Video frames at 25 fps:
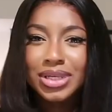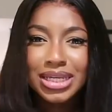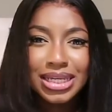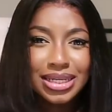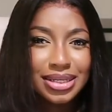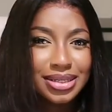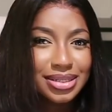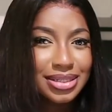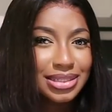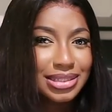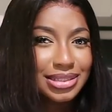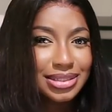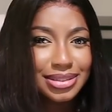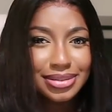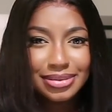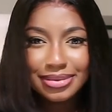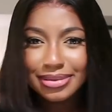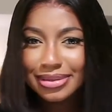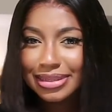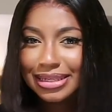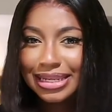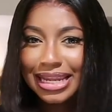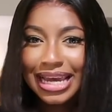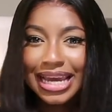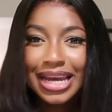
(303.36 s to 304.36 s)
weeks.
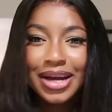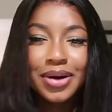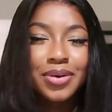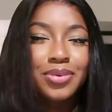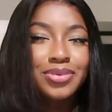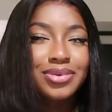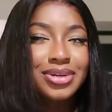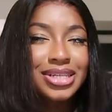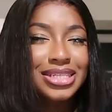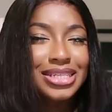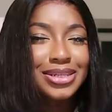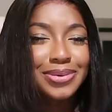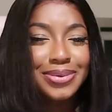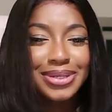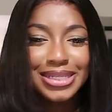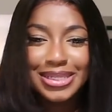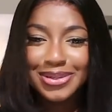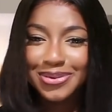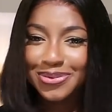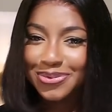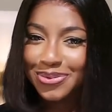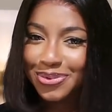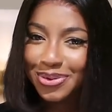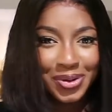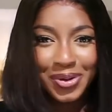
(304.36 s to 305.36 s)
Like, what's he
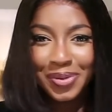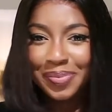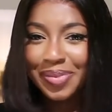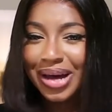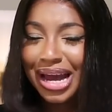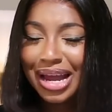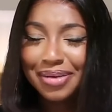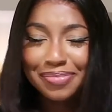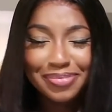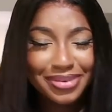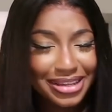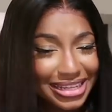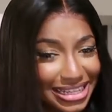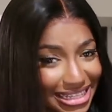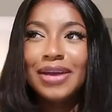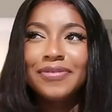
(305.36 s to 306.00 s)
waiting for? You're bad.